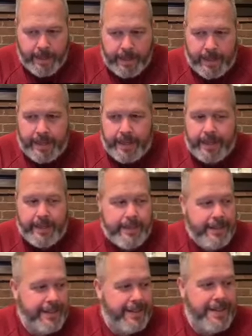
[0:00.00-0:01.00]
I
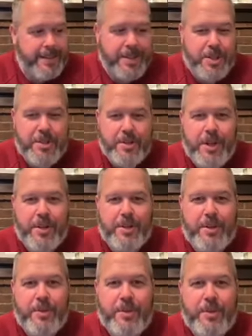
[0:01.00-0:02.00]

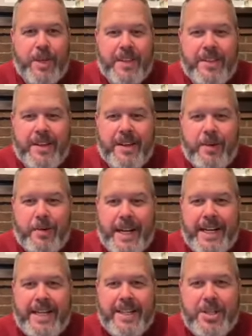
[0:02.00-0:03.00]
struggle with
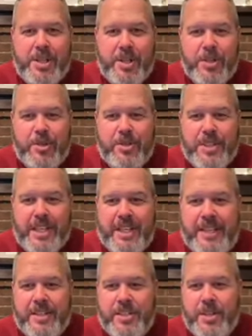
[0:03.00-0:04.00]
writing in journals.
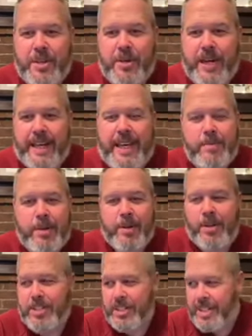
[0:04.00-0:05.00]
And so I came
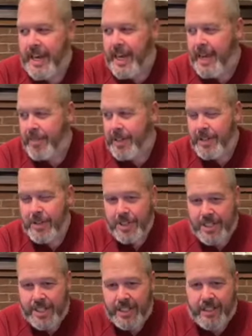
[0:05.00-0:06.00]
across this app, and you
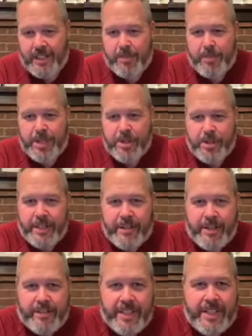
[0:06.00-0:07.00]
can see a picture
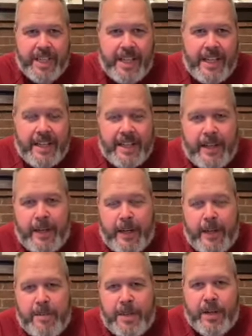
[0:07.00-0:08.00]
here of it
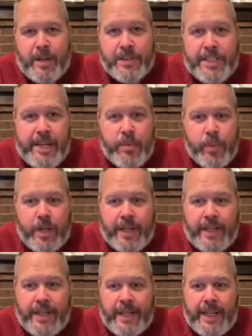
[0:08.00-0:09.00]
called Day
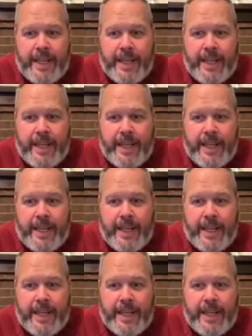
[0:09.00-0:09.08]
One.